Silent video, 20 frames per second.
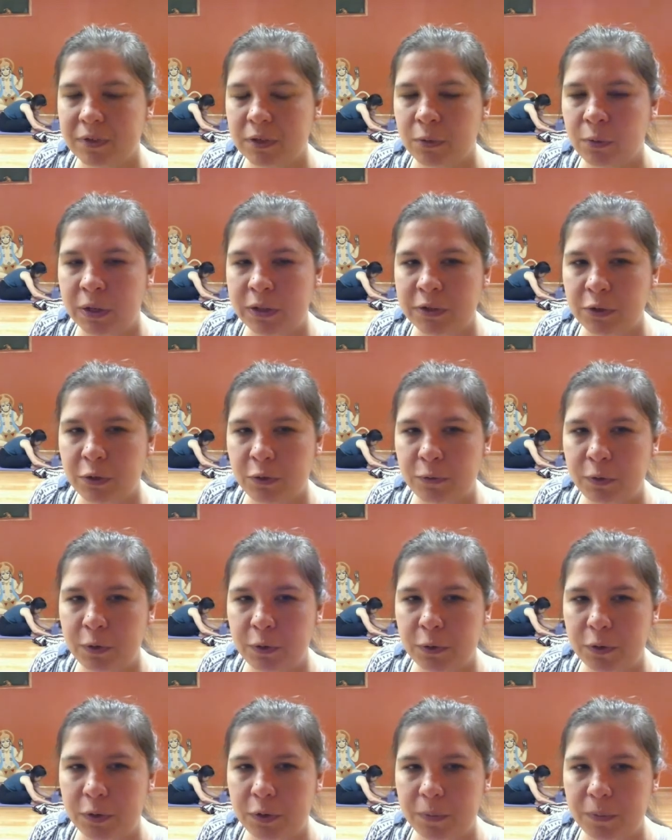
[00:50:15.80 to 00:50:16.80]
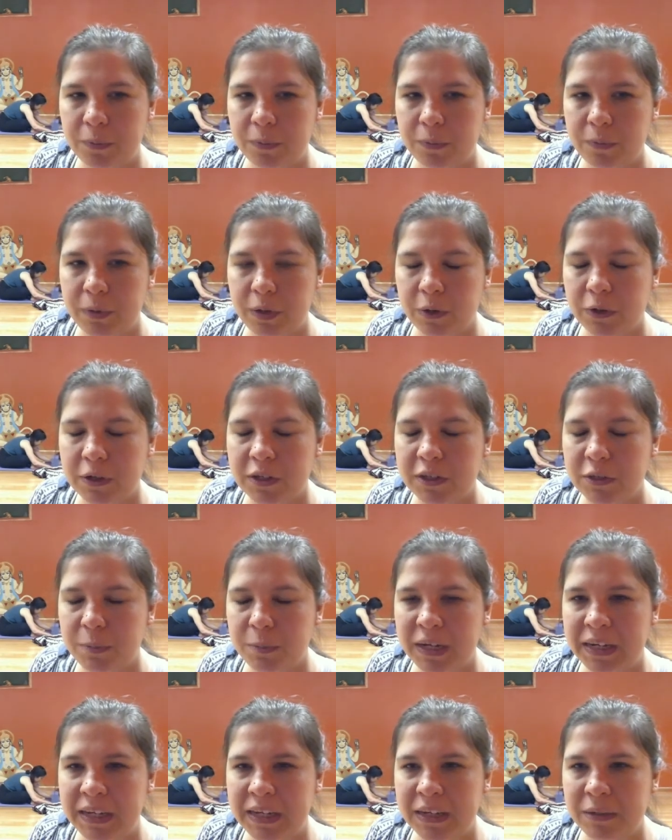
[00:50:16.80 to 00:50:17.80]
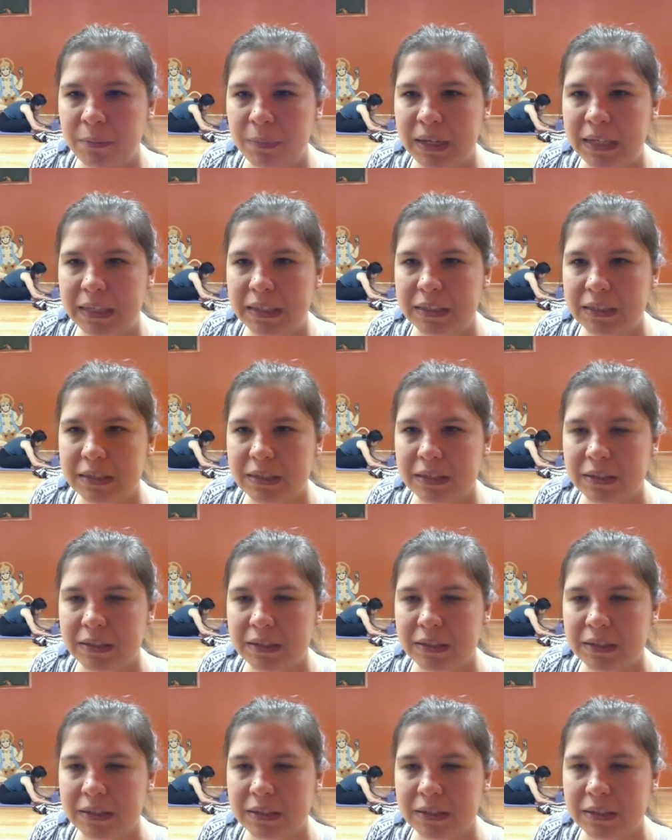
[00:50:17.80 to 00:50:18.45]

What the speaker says: what's your fuel? Your expedient means.